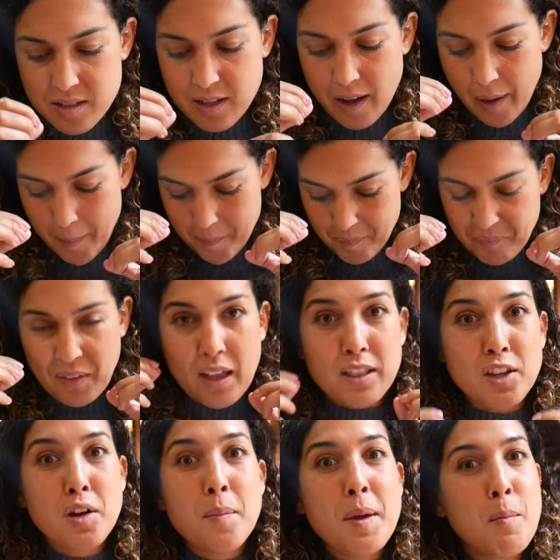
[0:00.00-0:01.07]
It's got a
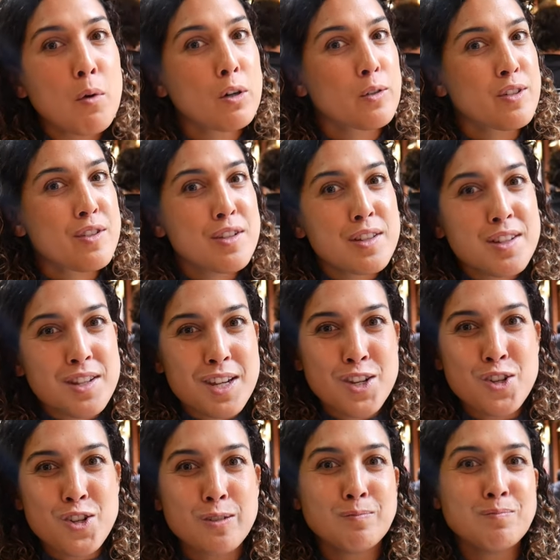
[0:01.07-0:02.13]
little bit more
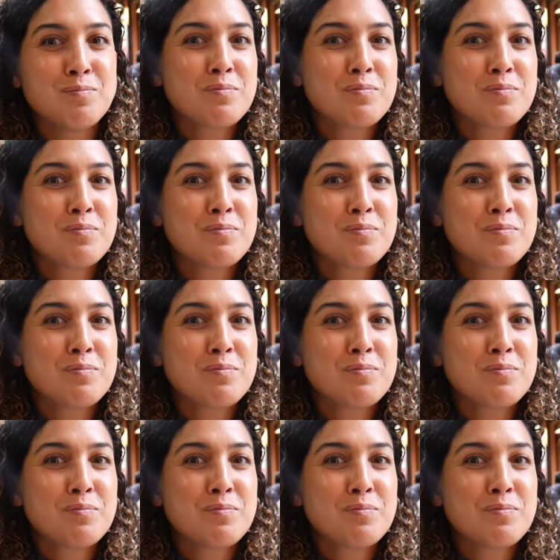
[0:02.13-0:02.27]
crystallization.